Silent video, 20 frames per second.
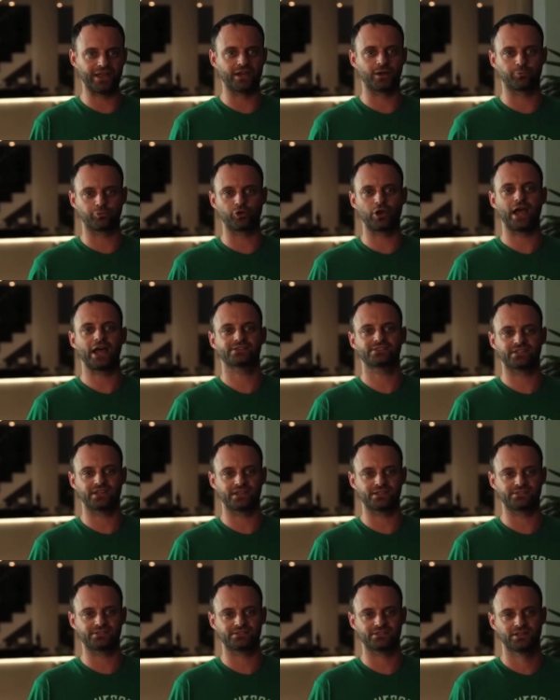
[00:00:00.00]
then a
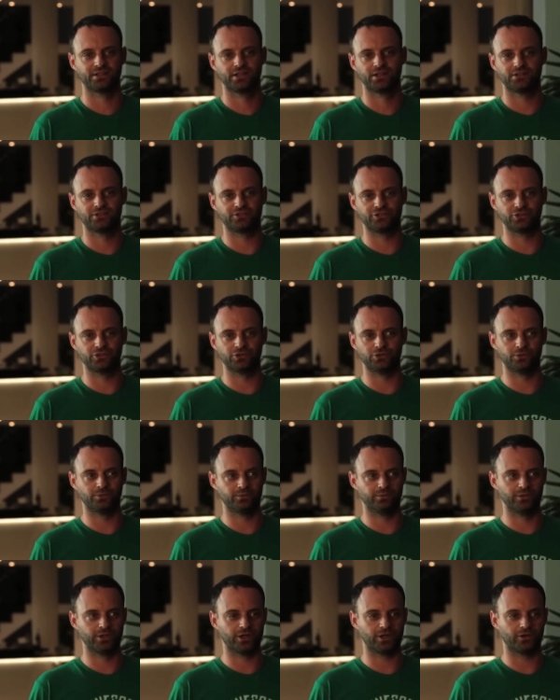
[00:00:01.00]
process to,
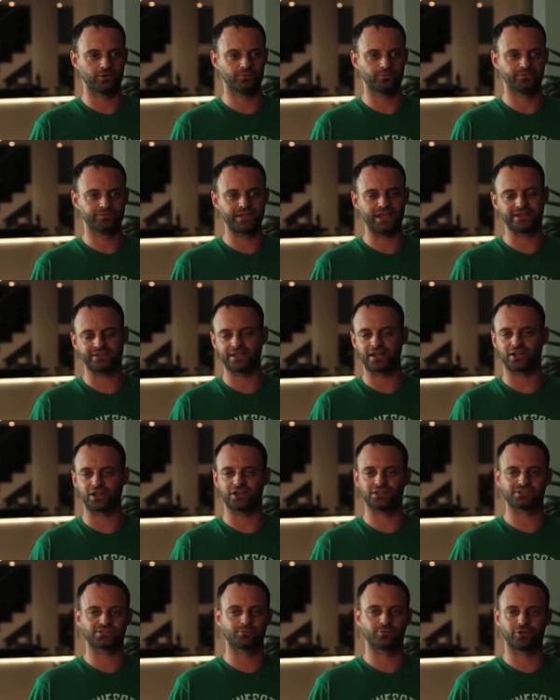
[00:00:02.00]
you know, take that
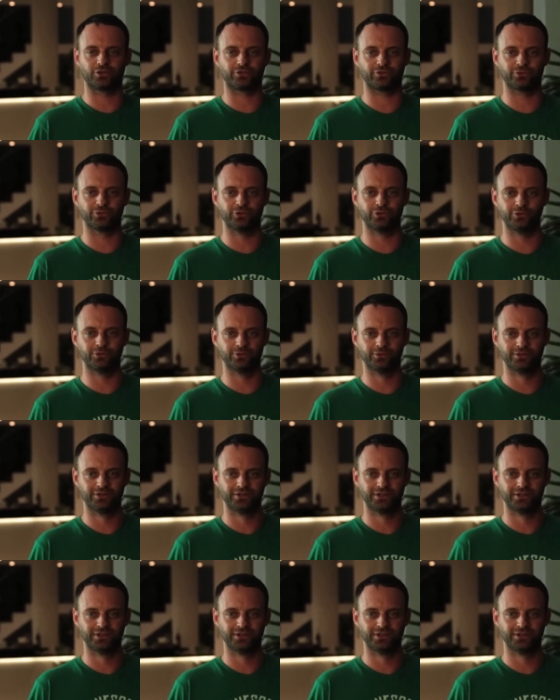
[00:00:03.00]
customer through,